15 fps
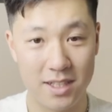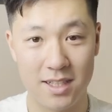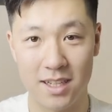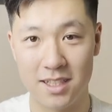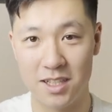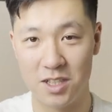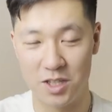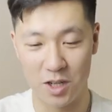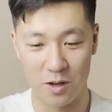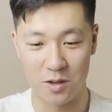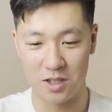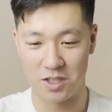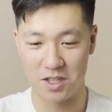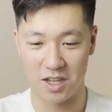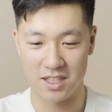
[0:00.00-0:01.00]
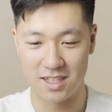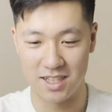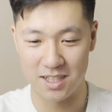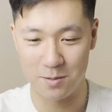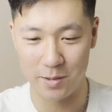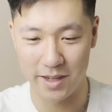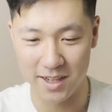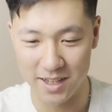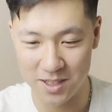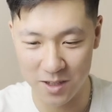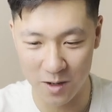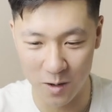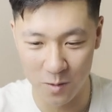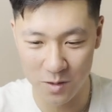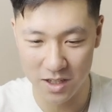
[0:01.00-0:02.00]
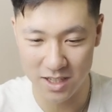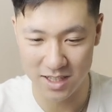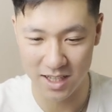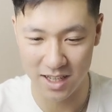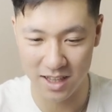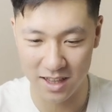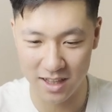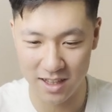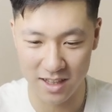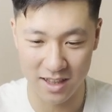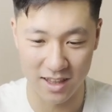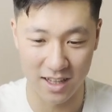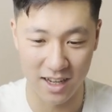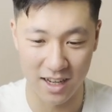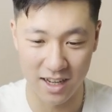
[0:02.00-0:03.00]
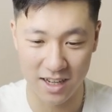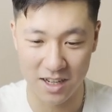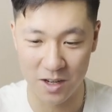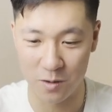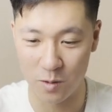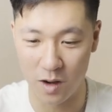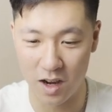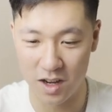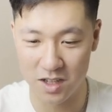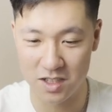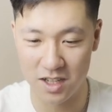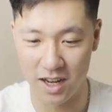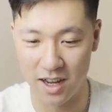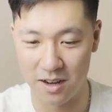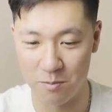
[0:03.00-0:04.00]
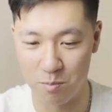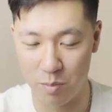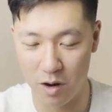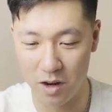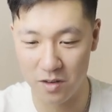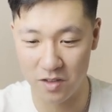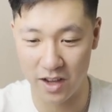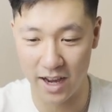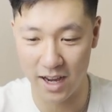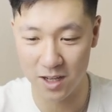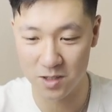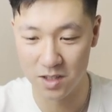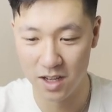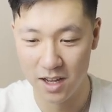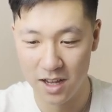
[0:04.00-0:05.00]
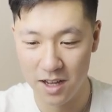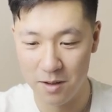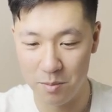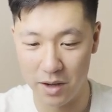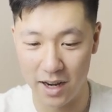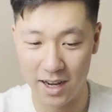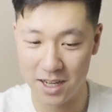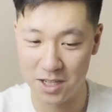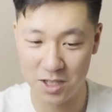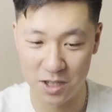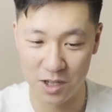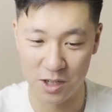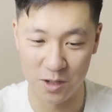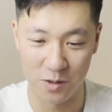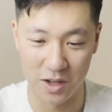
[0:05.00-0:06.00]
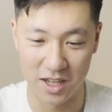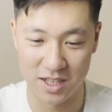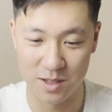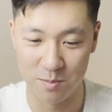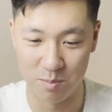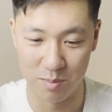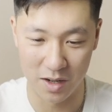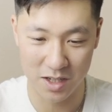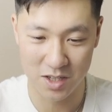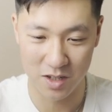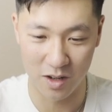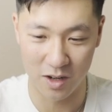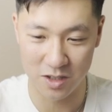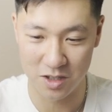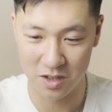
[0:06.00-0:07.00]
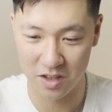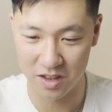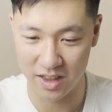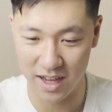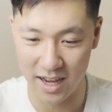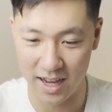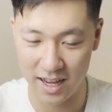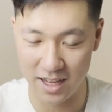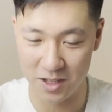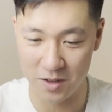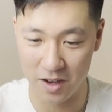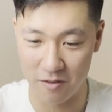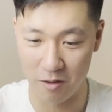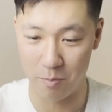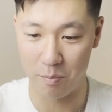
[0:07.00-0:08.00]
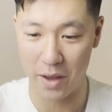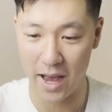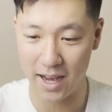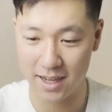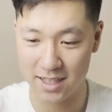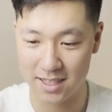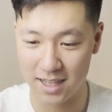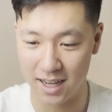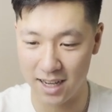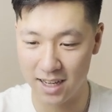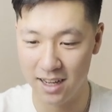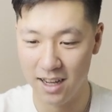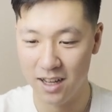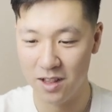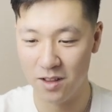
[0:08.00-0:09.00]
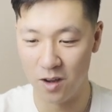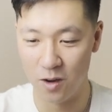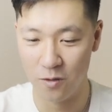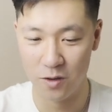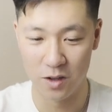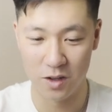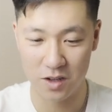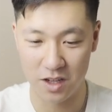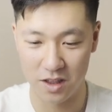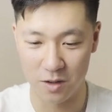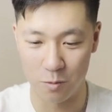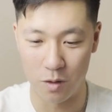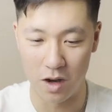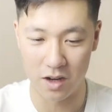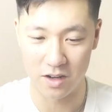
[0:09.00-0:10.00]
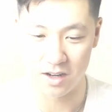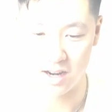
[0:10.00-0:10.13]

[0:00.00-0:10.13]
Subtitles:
doesn't show it justice because you're only seeing the garage and part of the house, but I assure you it's much larger than that, and you have a backside overlooking the water.